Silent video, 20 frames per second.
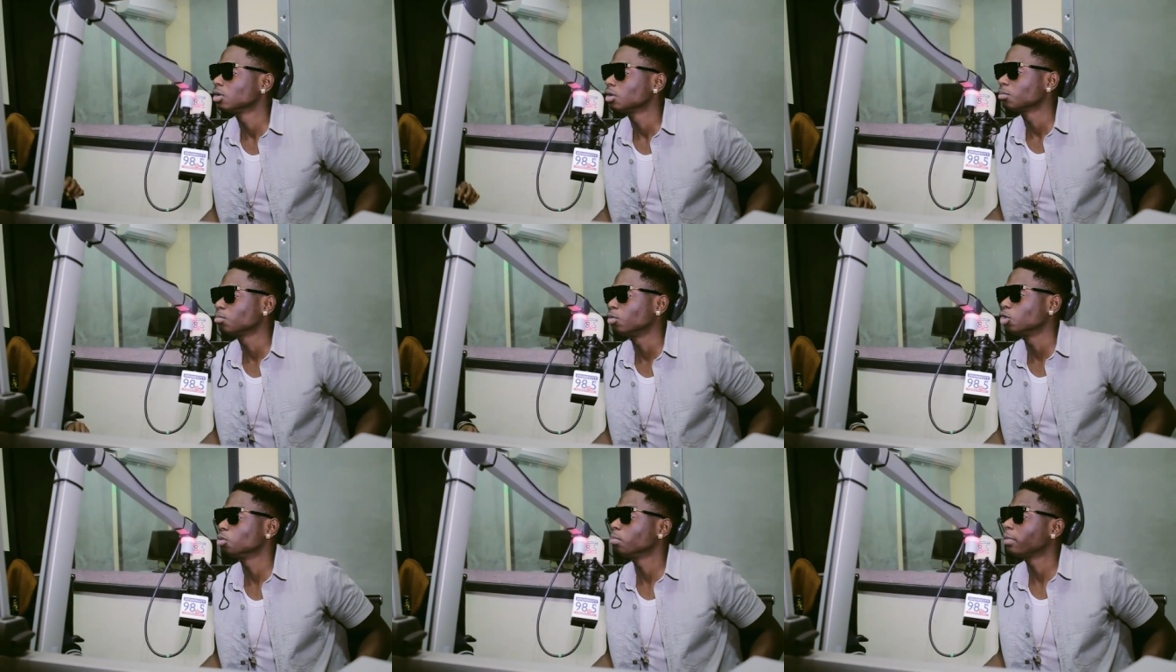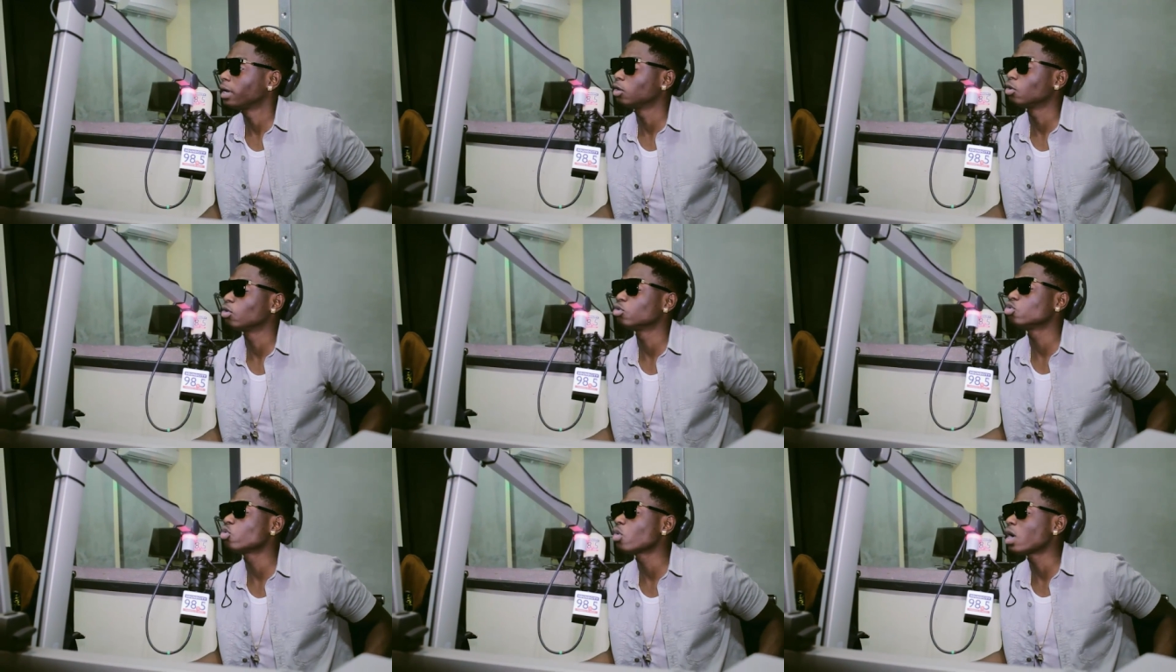Right. But you might
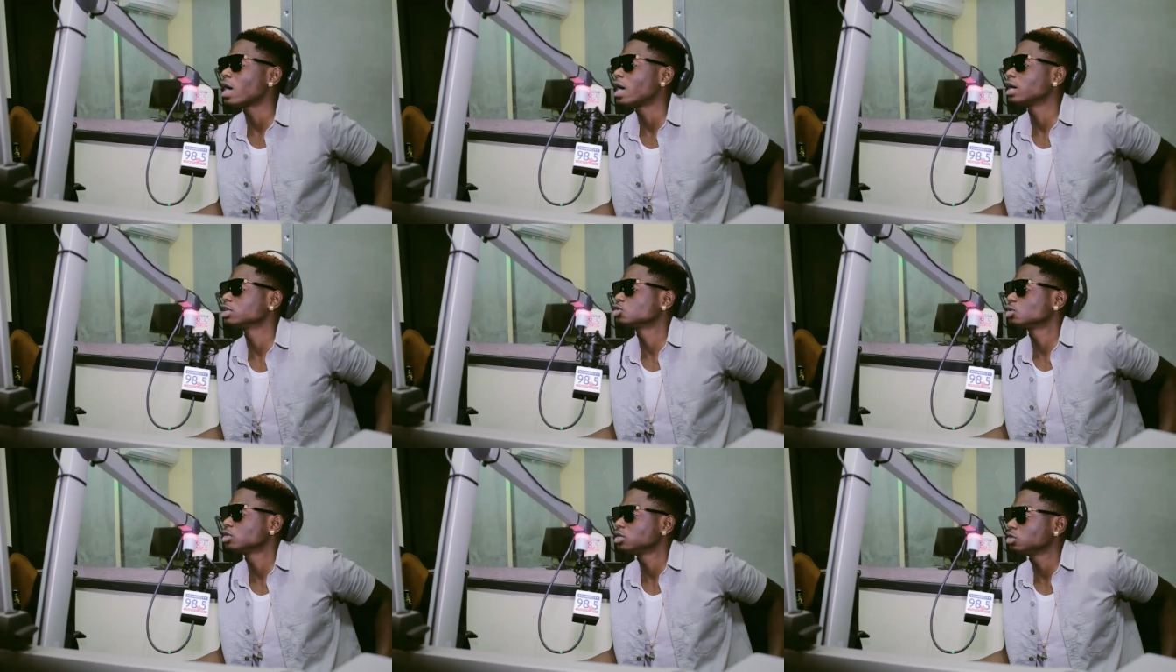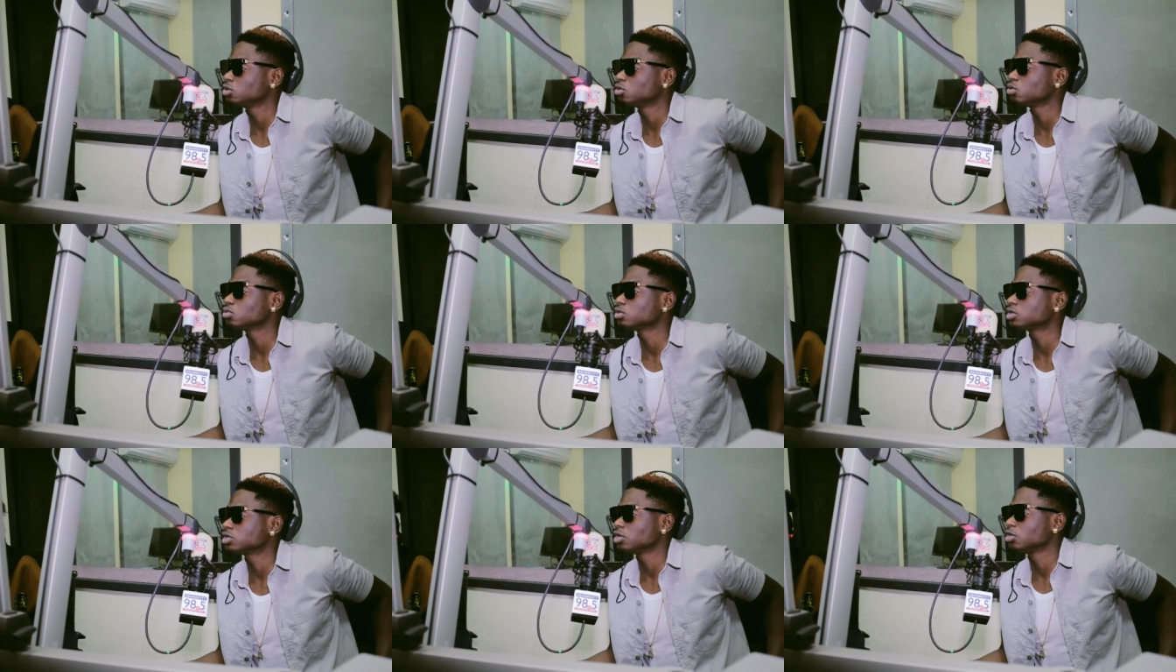not know I actually
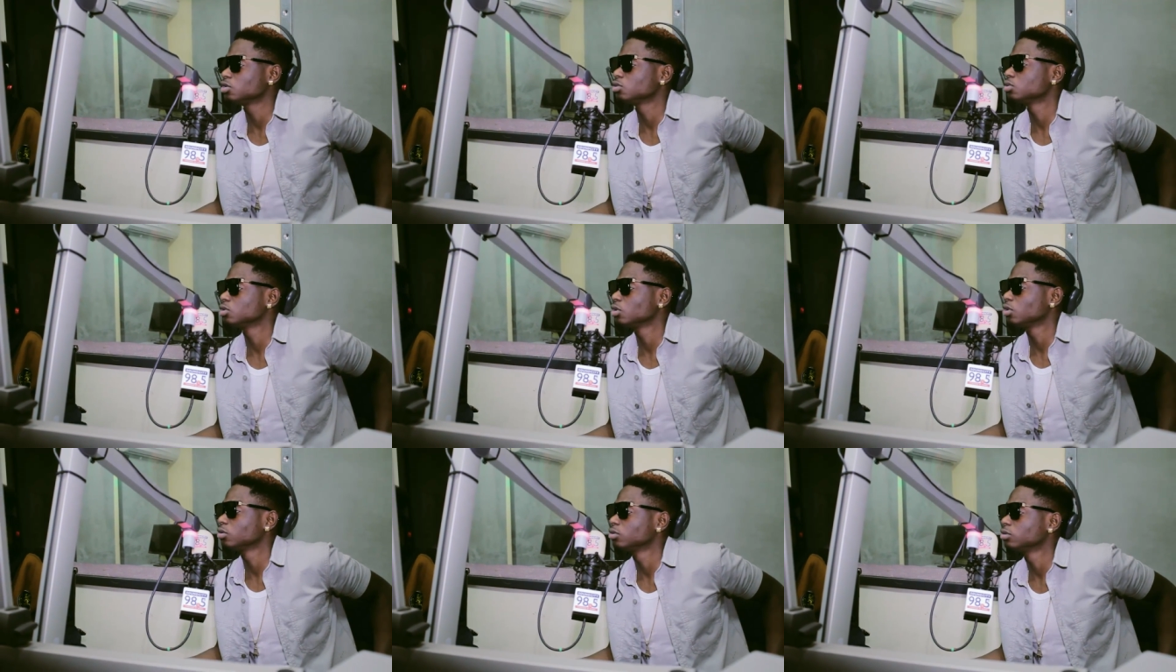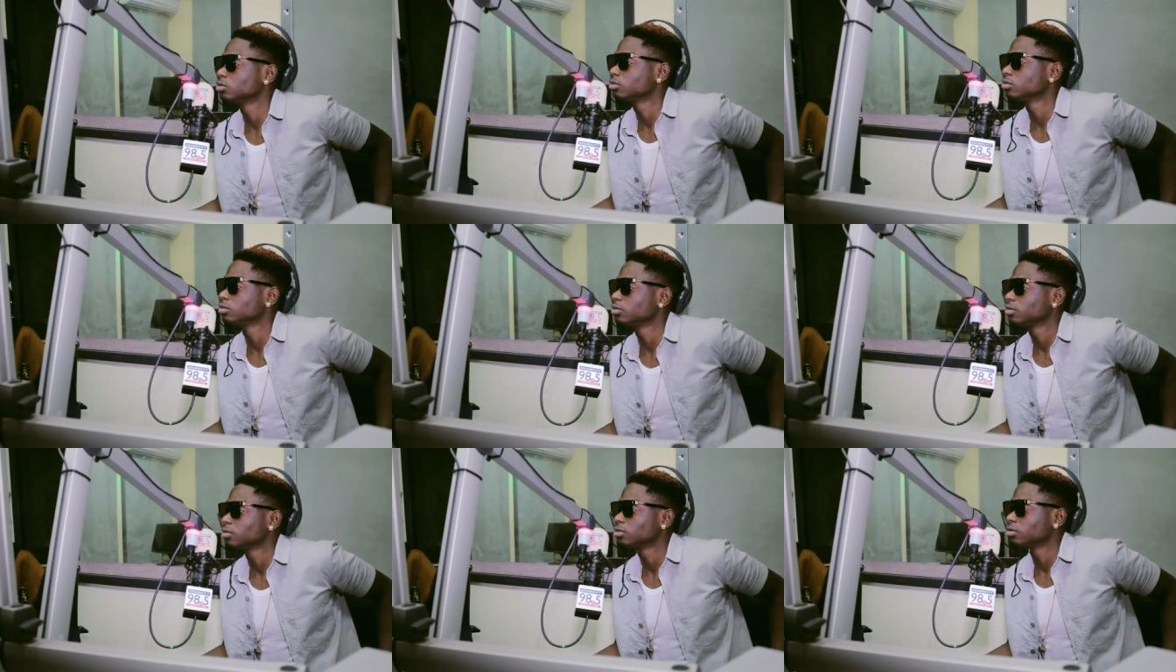do see you, though.
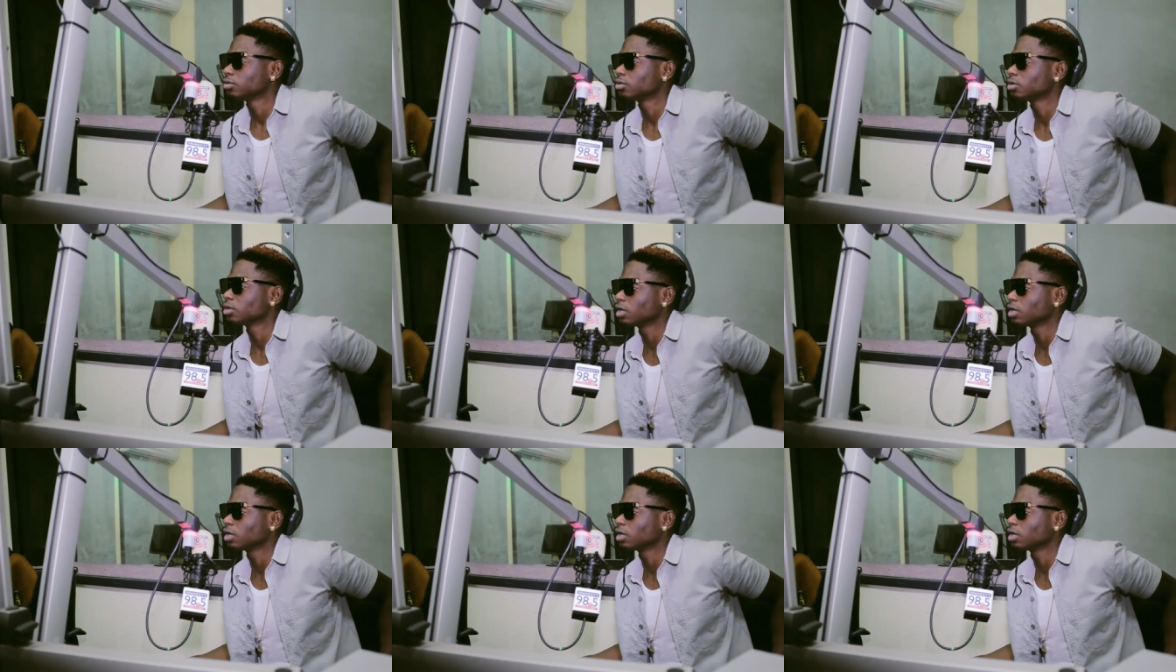Okay.